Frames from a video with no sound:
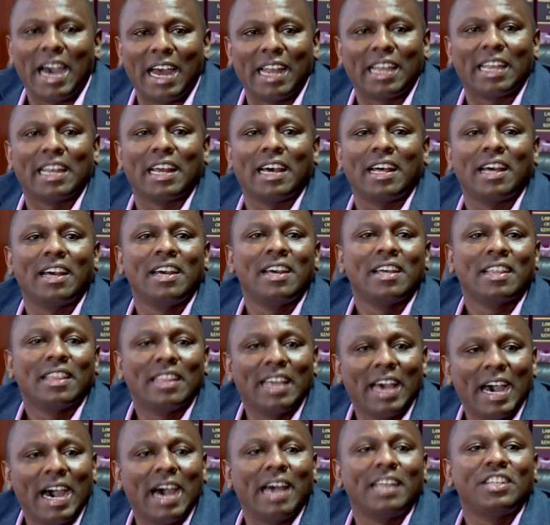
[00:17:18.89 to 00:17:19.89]
under
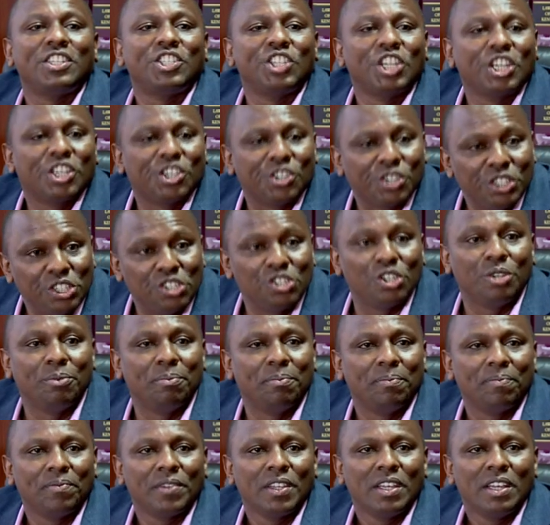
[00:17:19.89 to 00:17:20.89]
the handshake
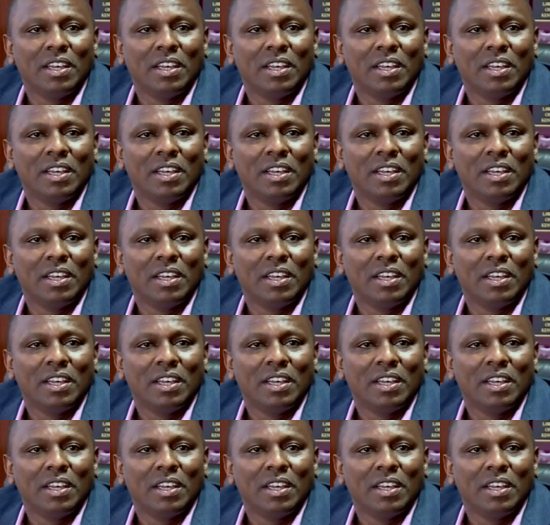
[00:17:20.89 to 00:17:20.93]
regime.